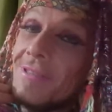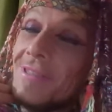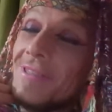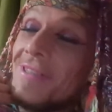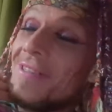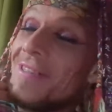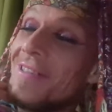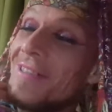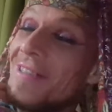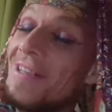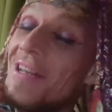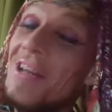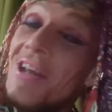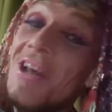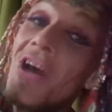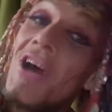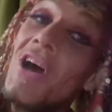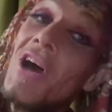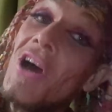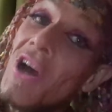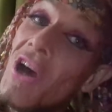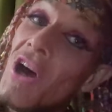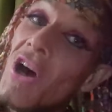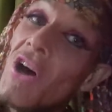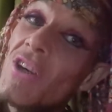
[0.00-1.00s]

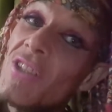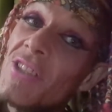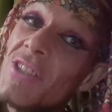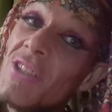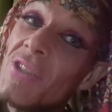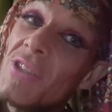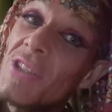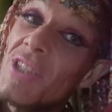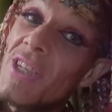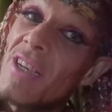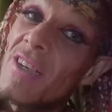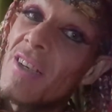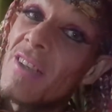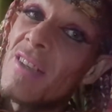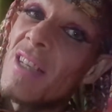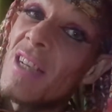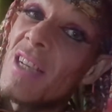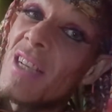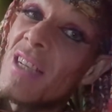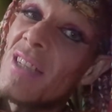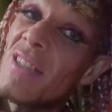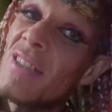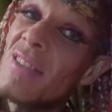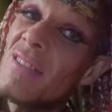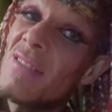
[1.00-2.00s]
I do shit like
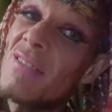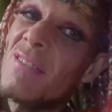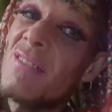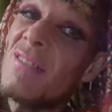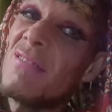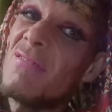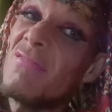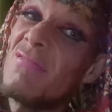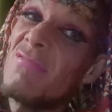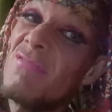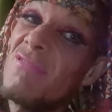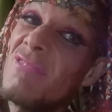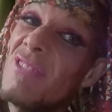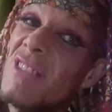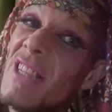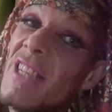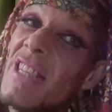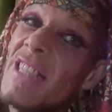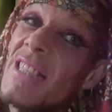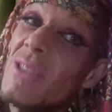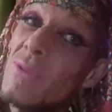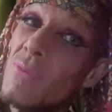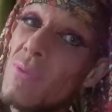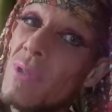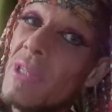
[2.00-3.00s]
that.
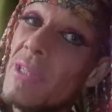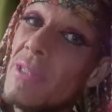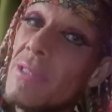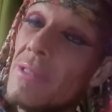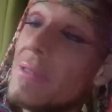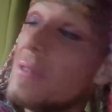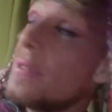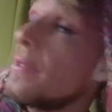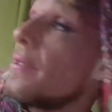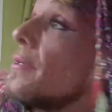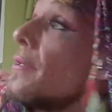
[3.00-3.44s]
It's weird.